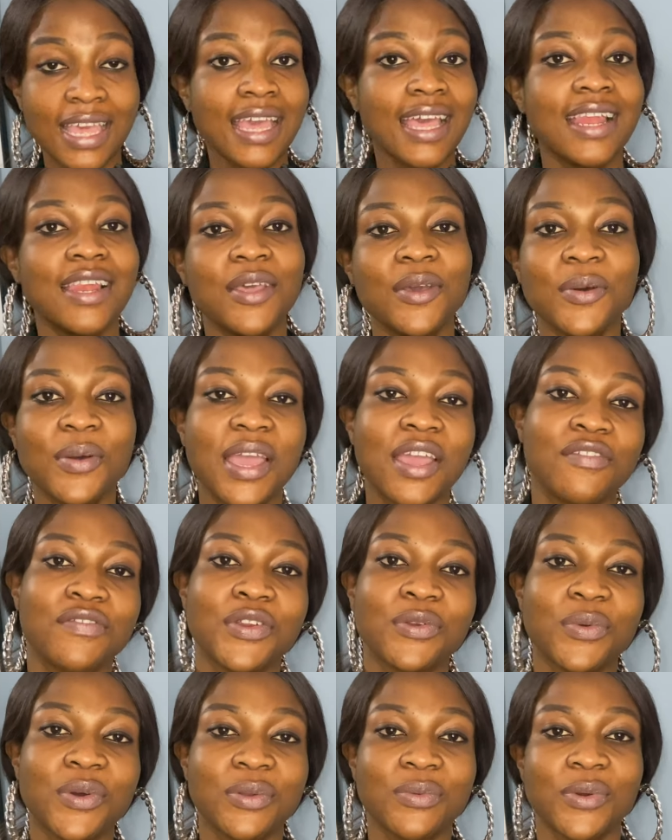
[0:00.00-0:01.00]
Hello
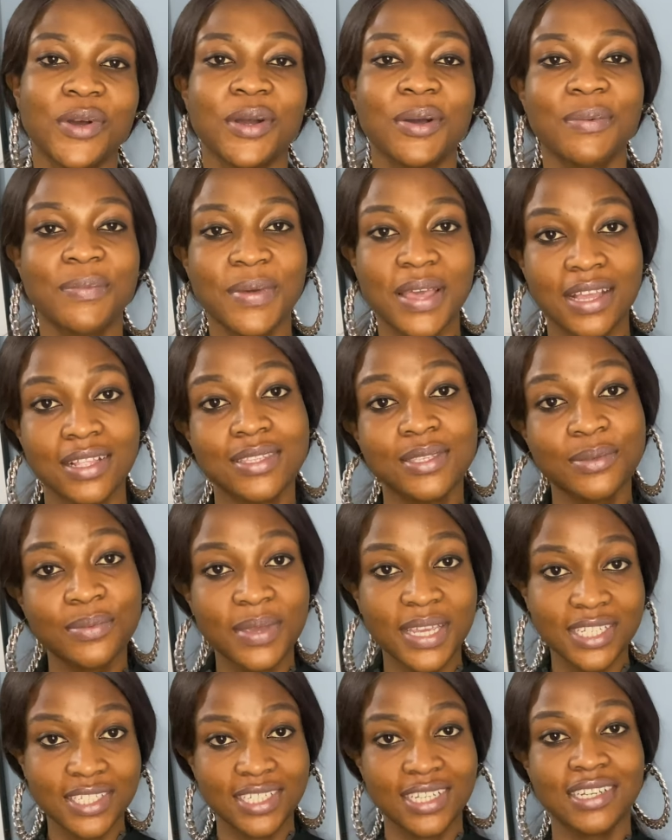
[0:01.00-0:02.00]
everyone, welcome back to
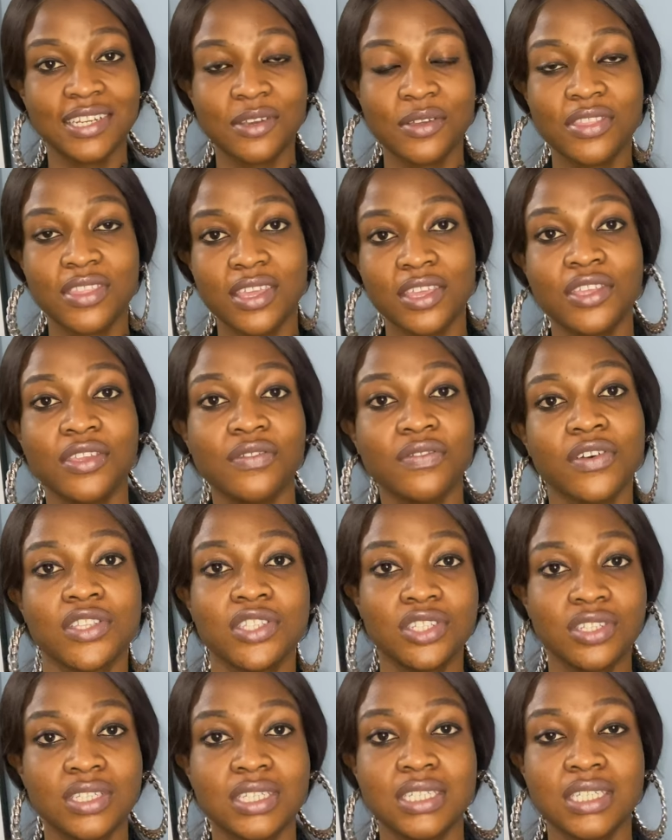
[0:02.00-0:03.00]
my channel. Thank you for
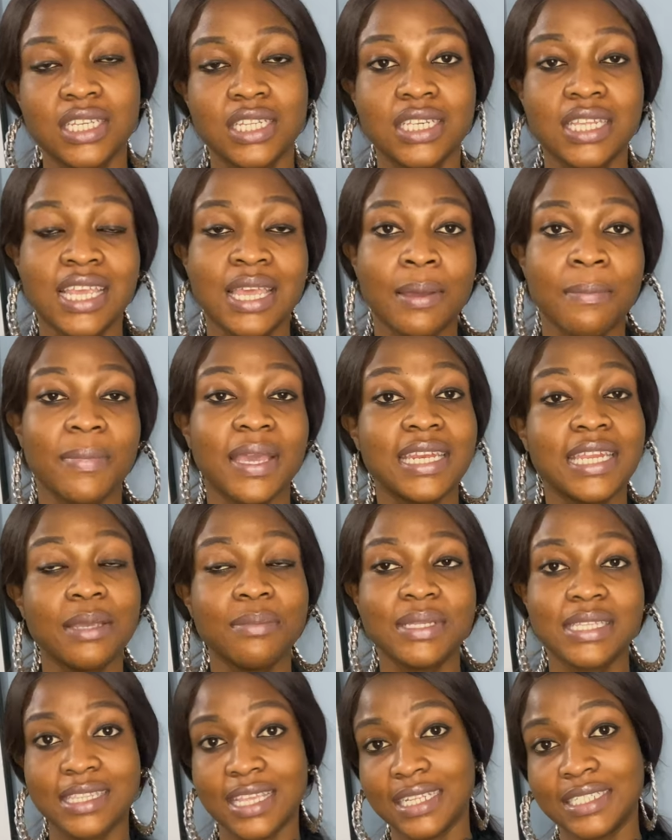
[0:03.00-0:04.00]
tuning in. My
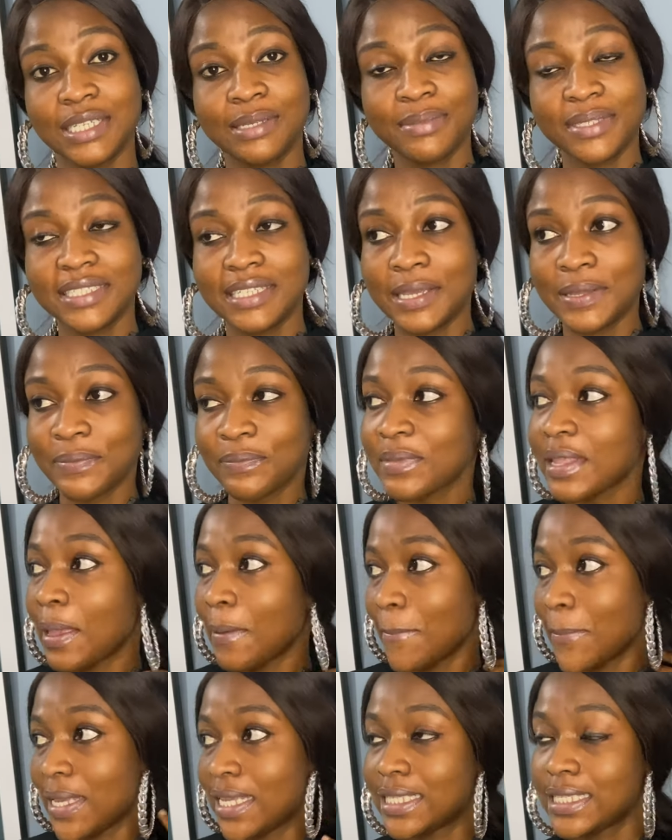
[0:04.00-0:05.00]
name is Ademide,
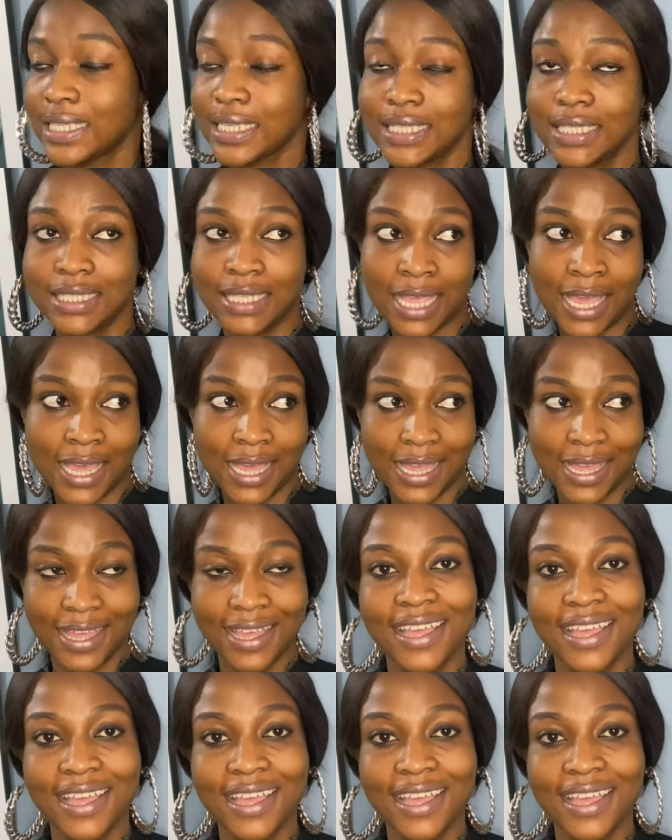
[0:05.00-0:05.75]
big sister.